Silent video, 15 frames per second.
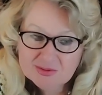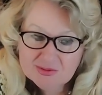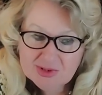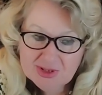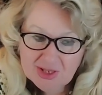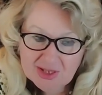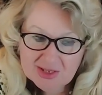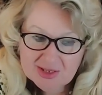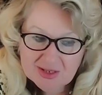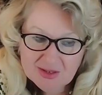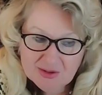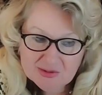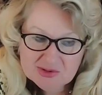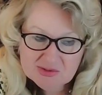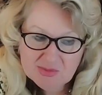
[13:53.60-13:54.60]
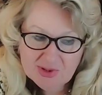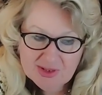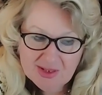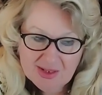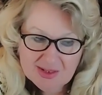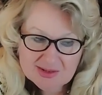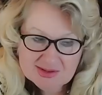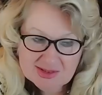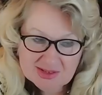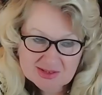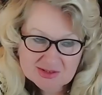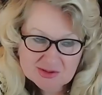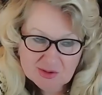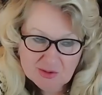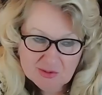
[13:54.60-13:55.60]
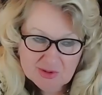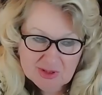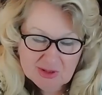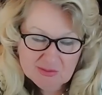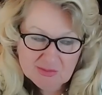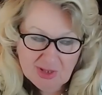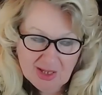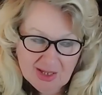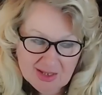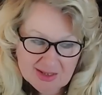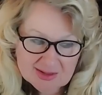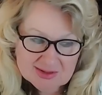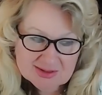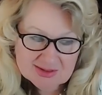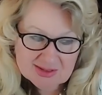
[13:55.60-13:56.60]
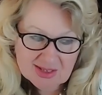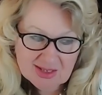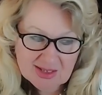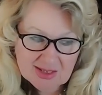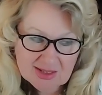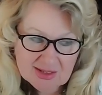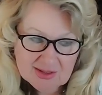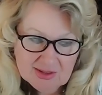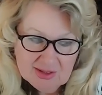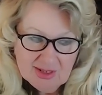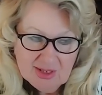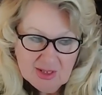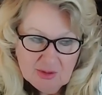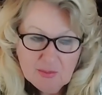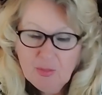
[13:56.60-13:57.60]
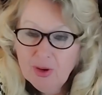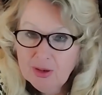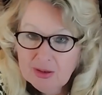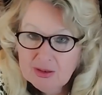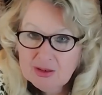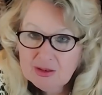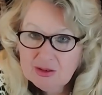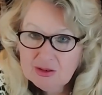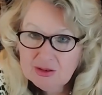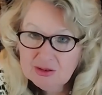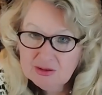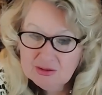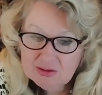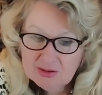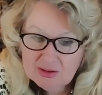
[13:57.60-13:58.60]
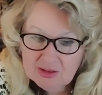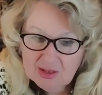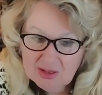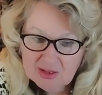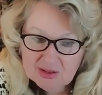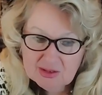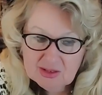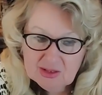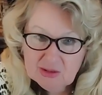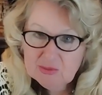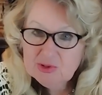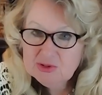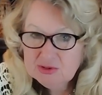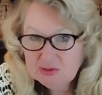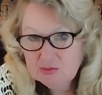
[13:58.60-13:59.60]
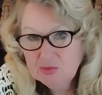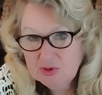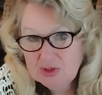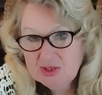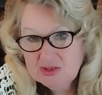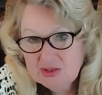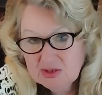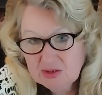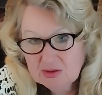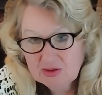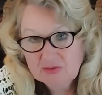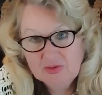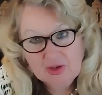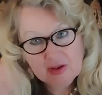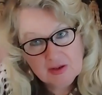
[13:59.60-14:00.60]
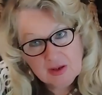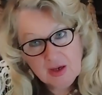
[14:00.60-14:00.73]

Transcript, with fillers: when I closed my eyes, I saw him as a monk, uh, like in a monastery, a very